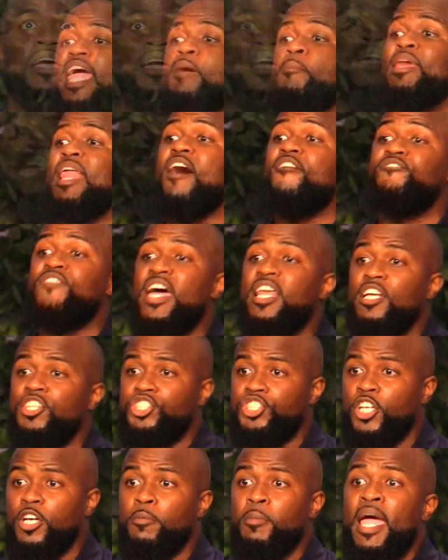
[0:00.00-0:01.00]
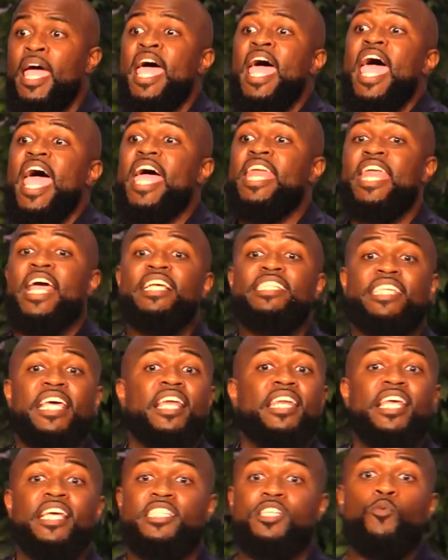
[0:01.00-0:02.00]
came in our fellowship and they
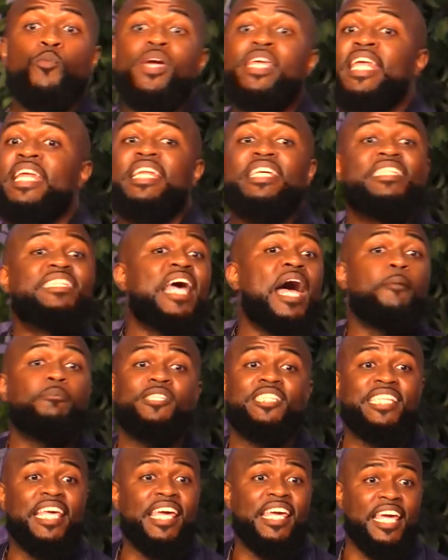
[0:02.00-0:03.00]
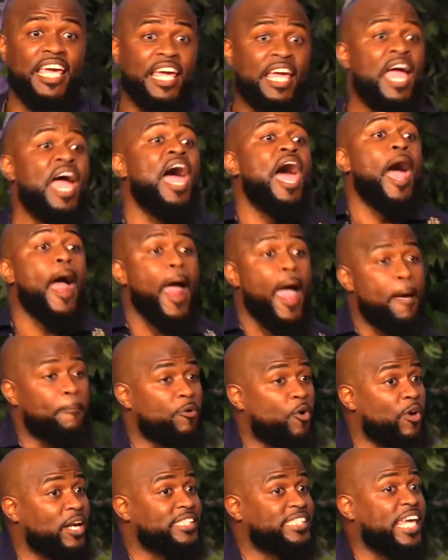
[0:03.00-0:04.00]
said, listen, we need to stop singing.
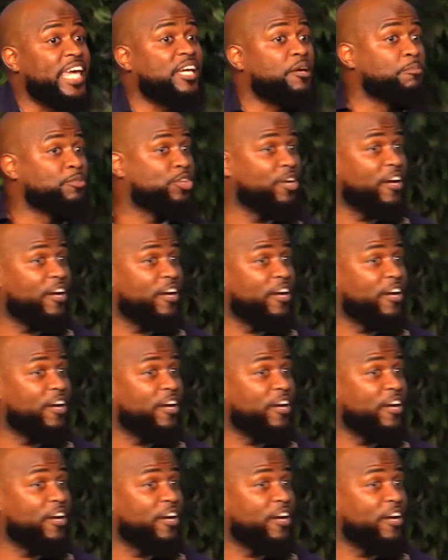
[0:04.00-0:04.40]
I'm going to take them